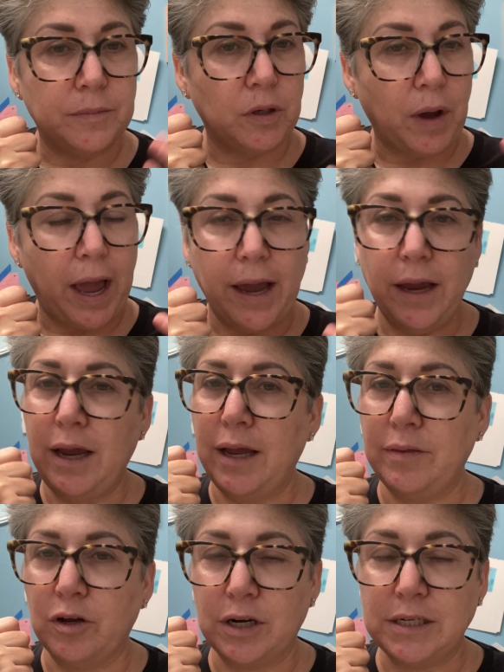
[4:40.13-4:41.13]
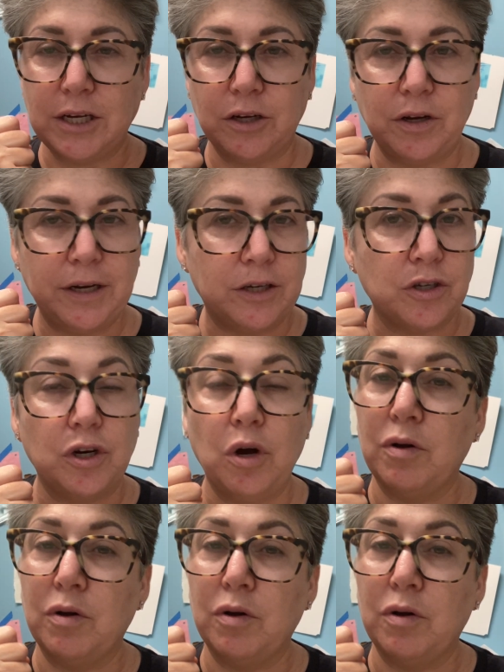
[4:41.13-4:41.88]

Okay. And they're going to tell you yes or no.